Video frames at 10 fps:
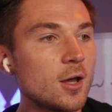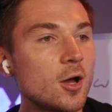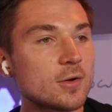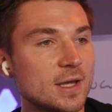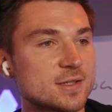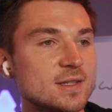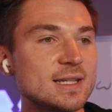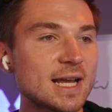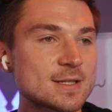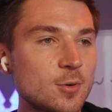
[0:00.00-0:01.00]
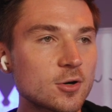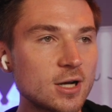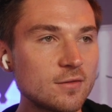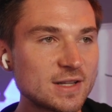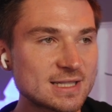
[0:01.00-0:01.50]
Okay, so the next part
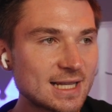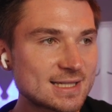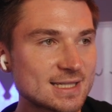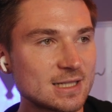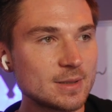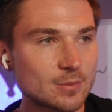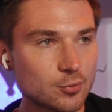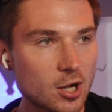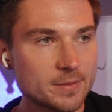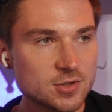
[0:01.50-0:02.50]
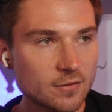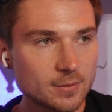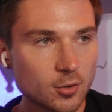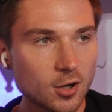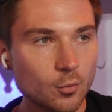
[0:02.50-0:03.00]
of this lesson is gonna be the problem solving
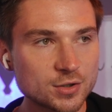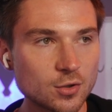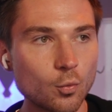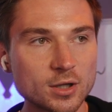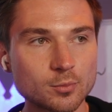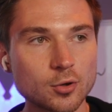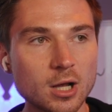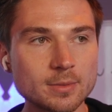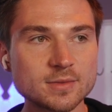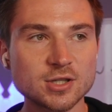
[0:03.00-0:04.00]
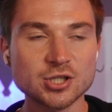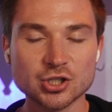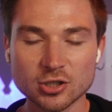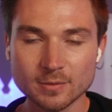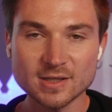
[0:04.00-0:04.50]
part, which what problems
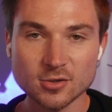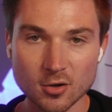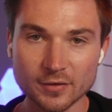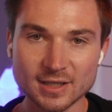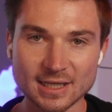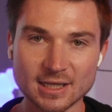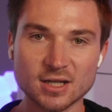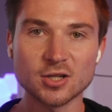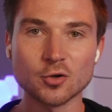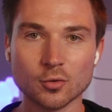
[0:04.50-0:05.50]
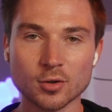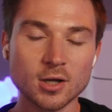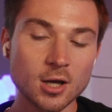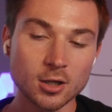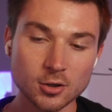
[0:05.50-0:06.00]
should you be solving in your
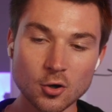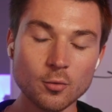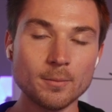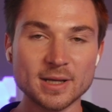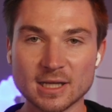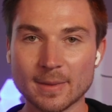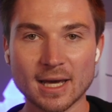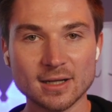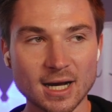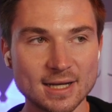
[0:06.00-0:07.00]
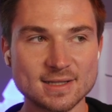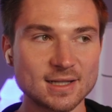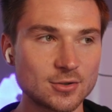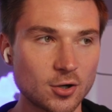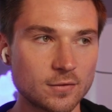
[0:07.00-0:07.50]
low, medium, and high
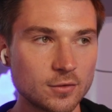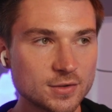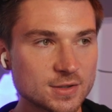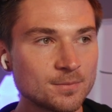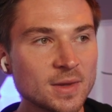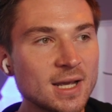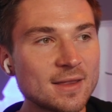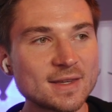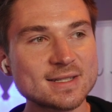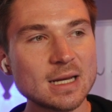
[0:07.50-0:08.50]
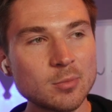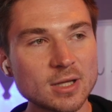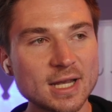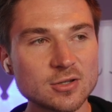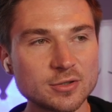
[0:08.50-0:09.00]
ticket offers. This step
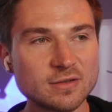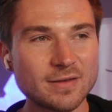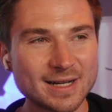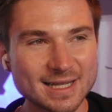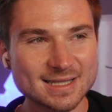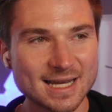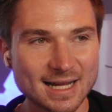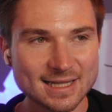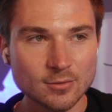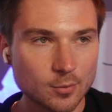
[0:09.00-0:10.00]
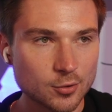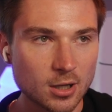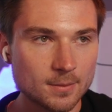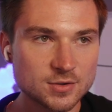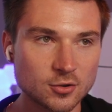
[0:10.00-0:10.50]
relies on you finding exactly what
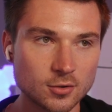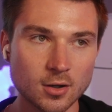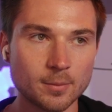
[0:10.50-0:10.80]
problems your